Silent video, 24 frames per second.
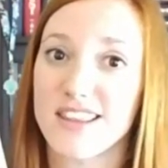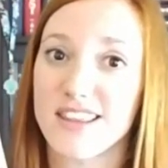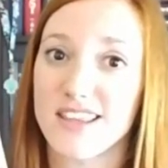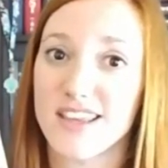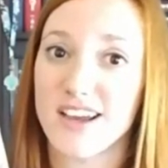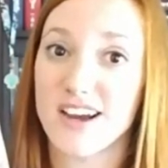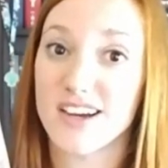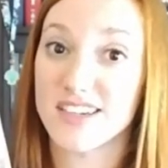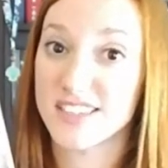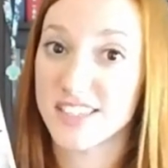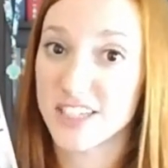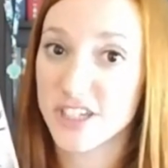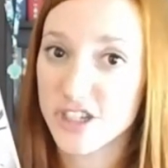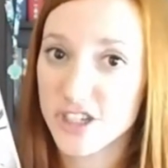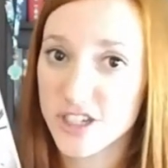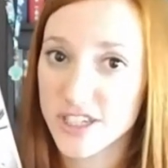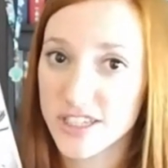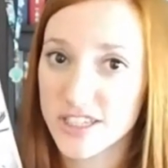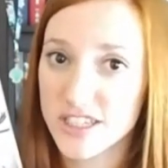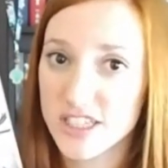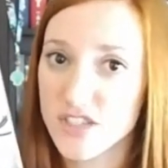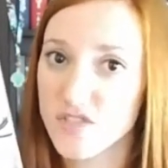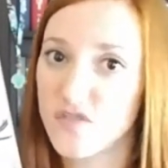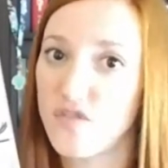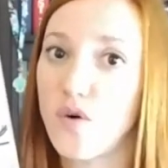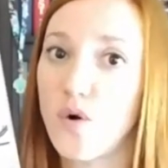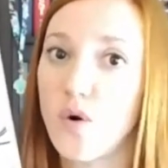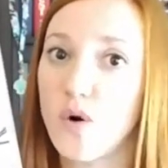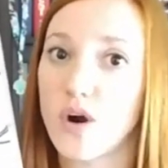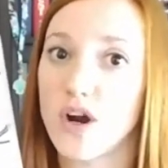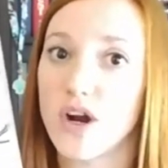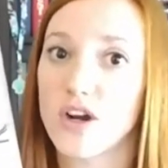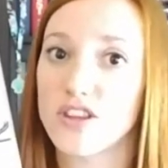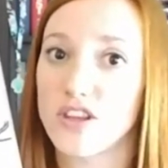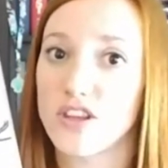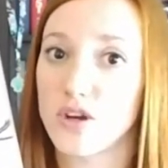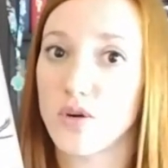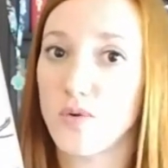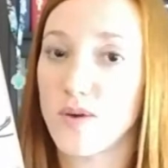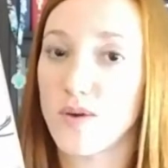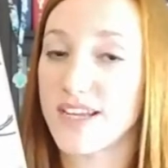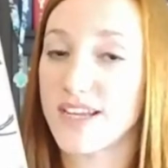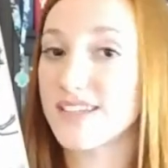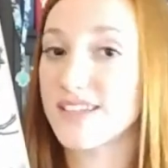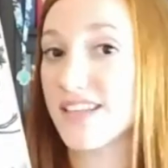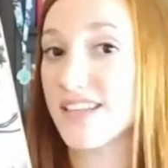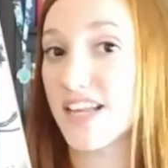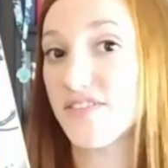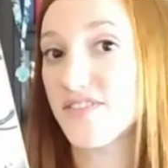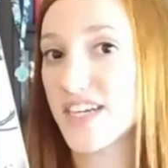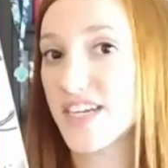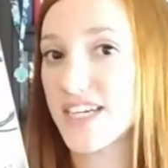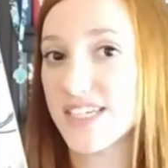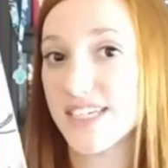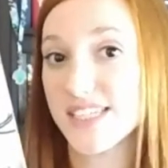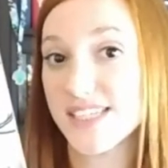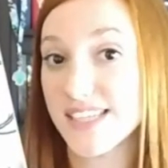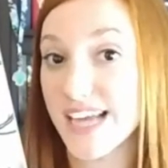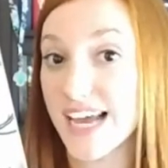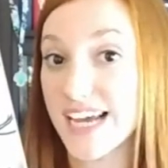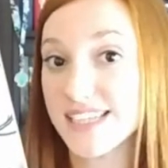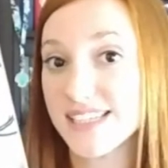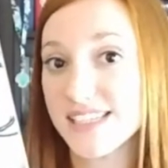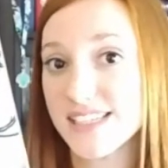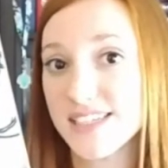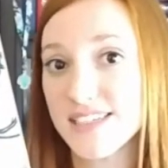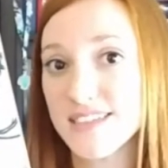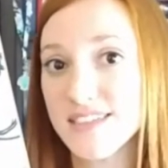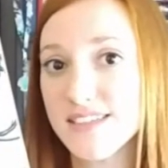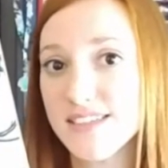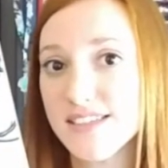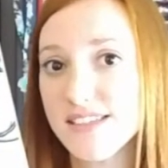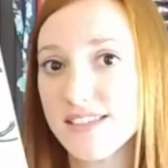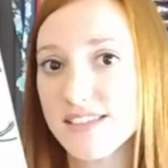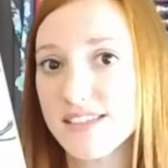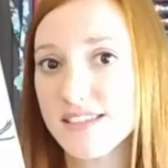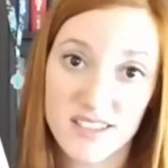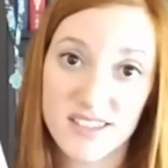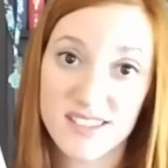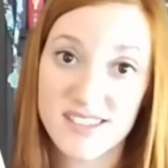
the auditions for the Queen's left-hand assassins,